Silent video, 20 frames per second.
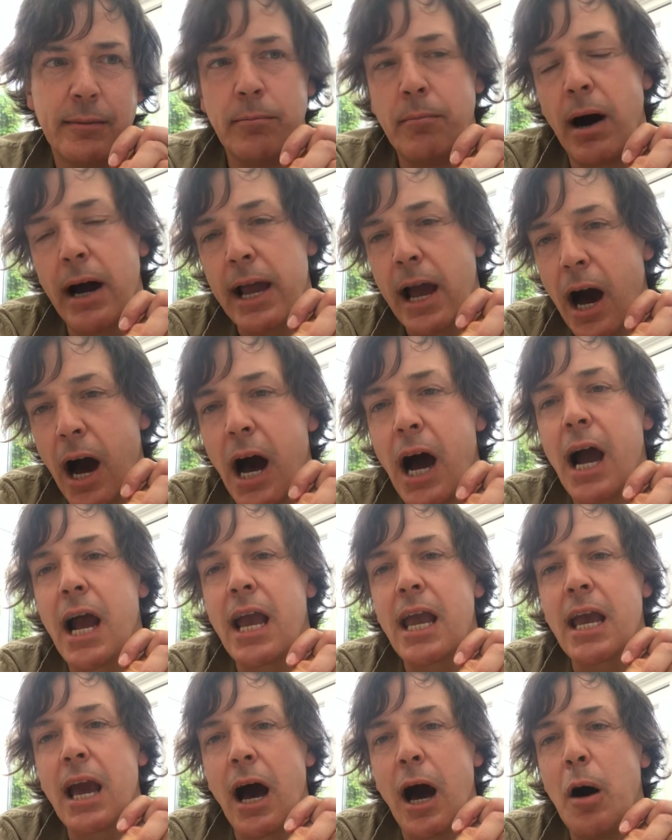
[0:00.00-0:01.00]
My
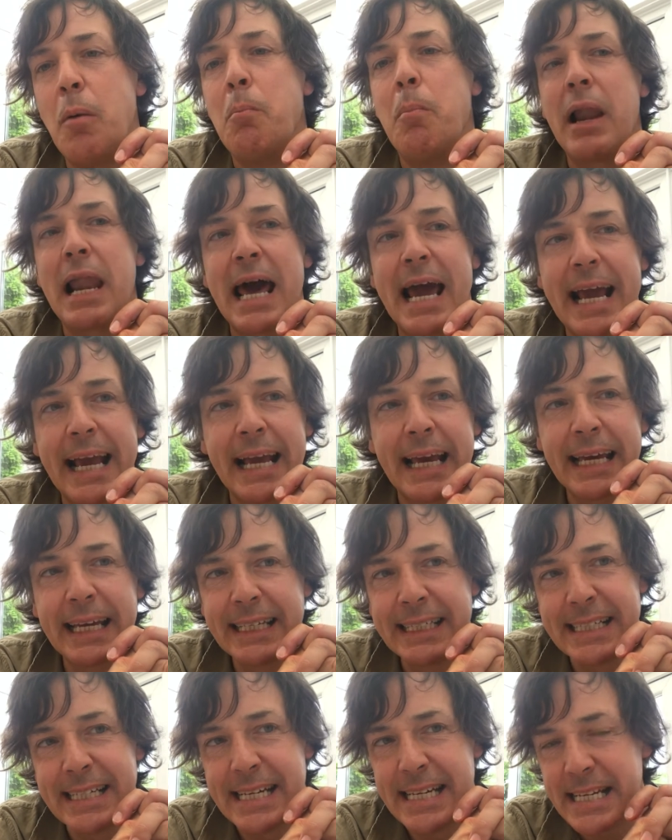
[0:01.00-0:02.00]
eye a blank
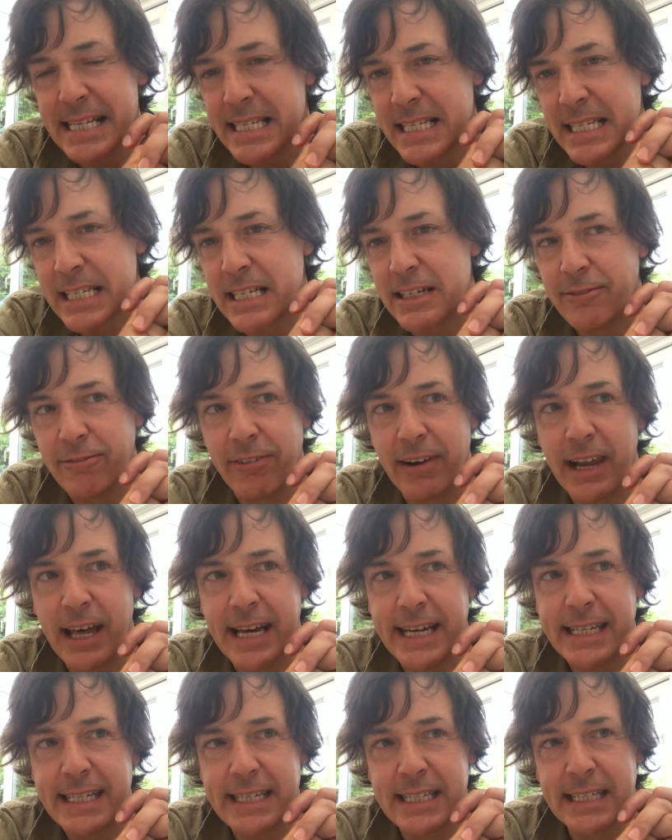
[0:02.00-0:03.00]
disc of
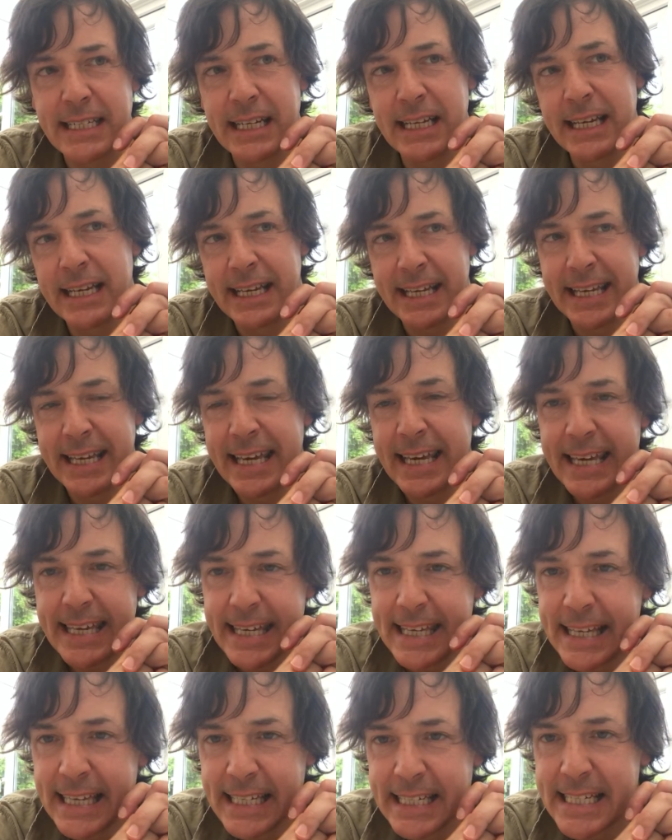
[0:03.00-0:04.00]
light,
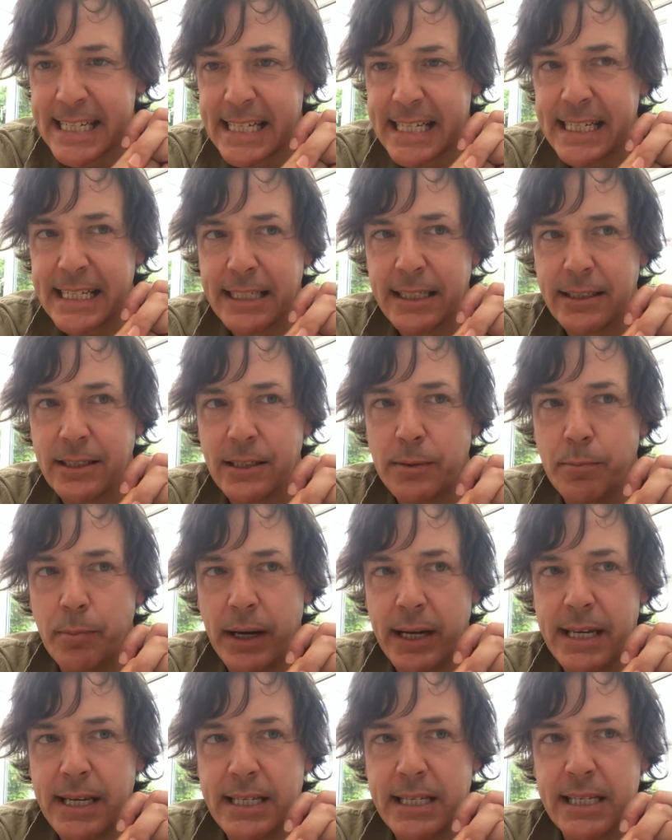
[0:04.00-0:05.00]
guillotined
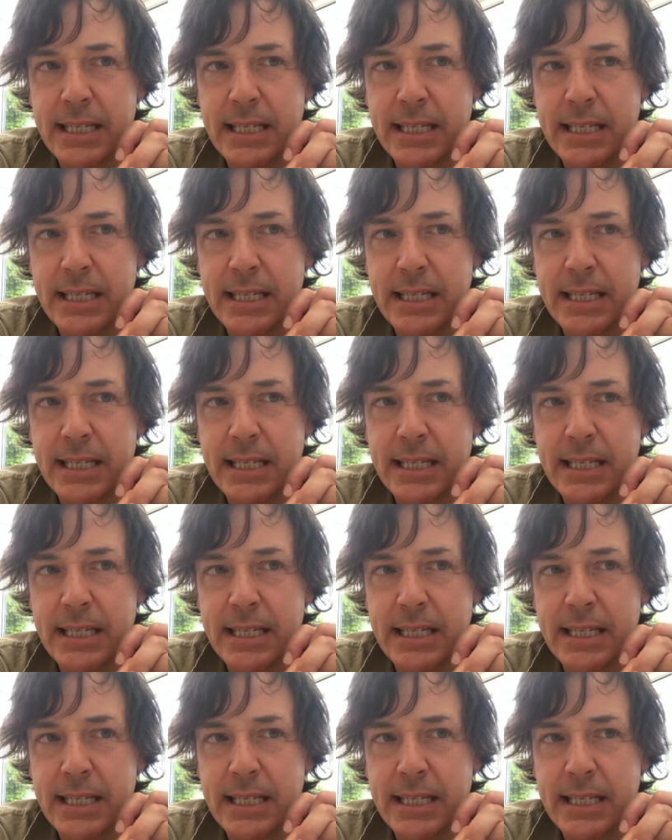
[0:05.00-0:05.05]
by his